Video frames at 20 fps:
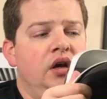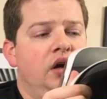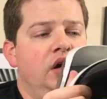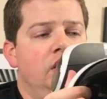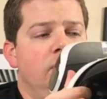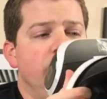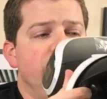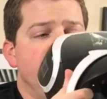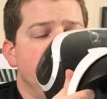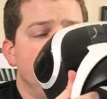
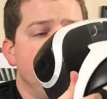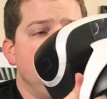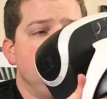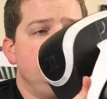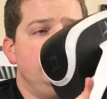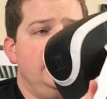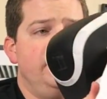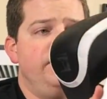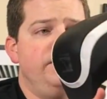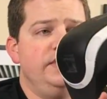But this is
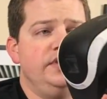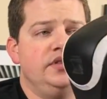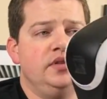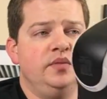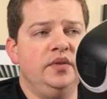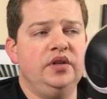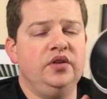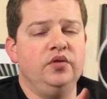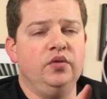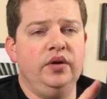definitely
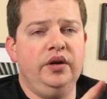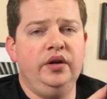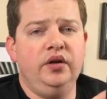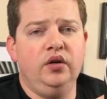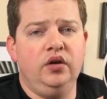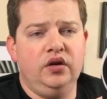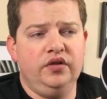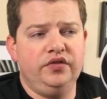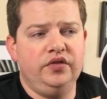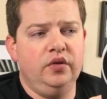something great
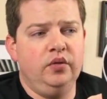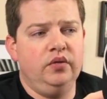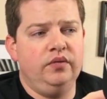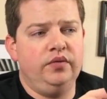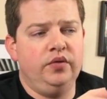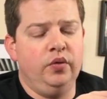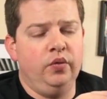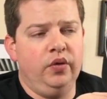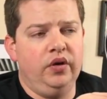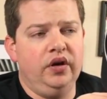also
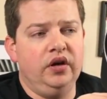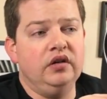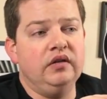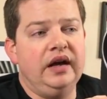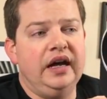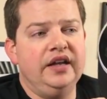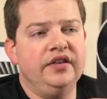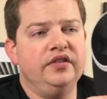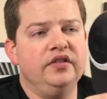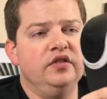if you're wearing
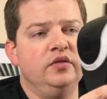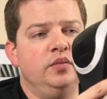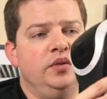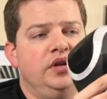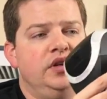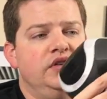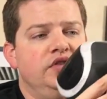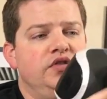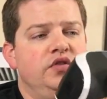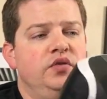glasses,
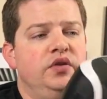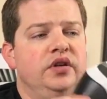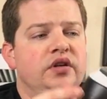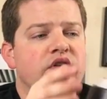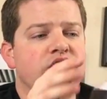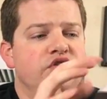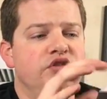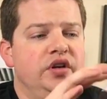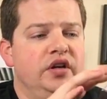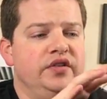because you can
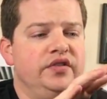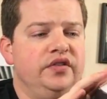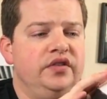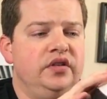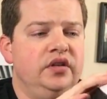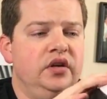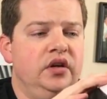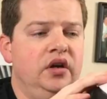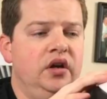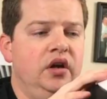
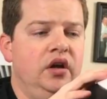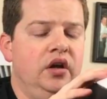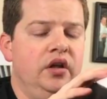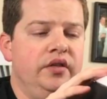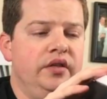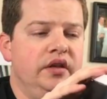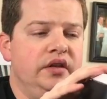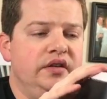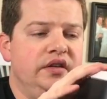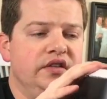adjust
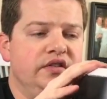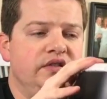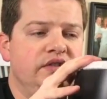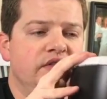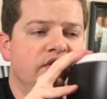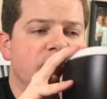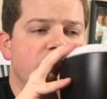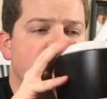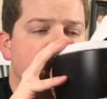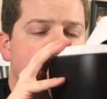the
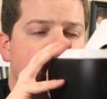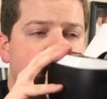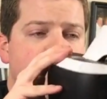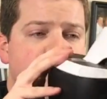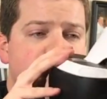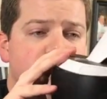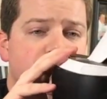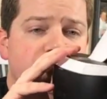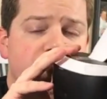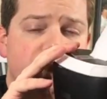distance
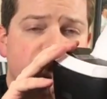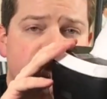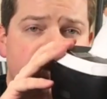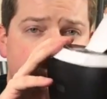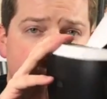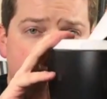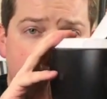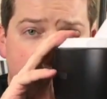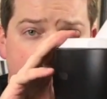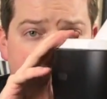between your,
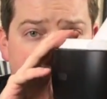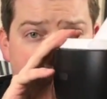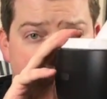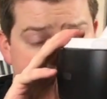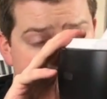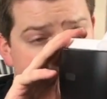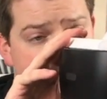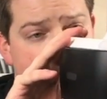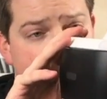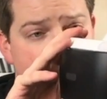
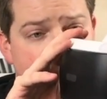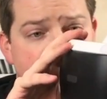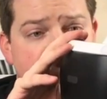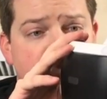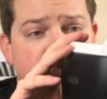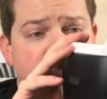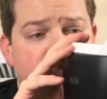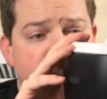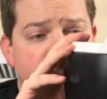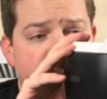essentially
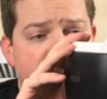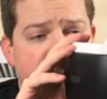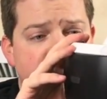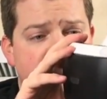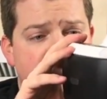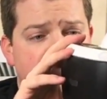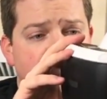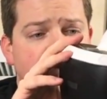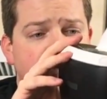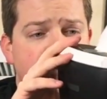between your
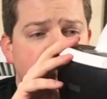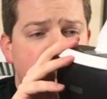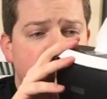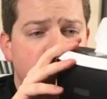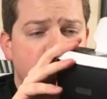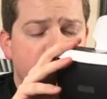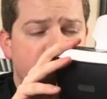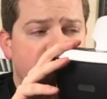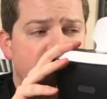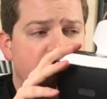face and your
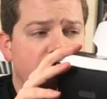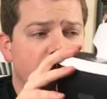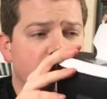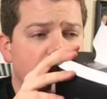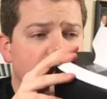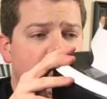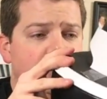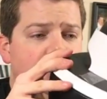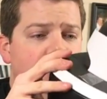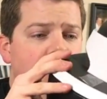pupils
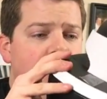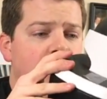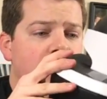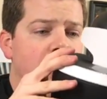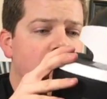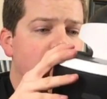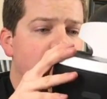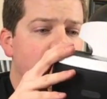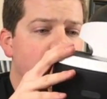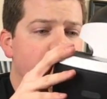here,
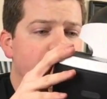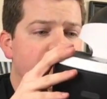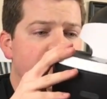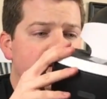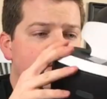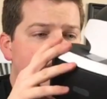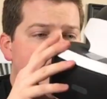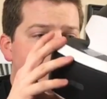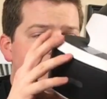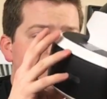
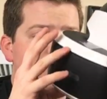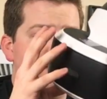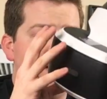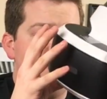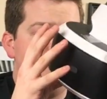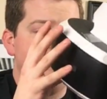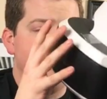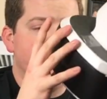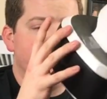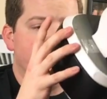and allow
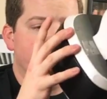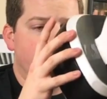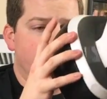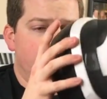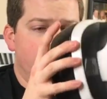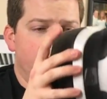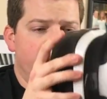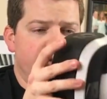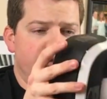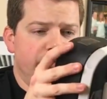glasses to
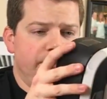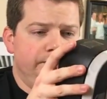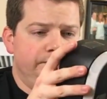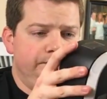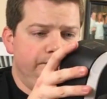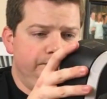work with it.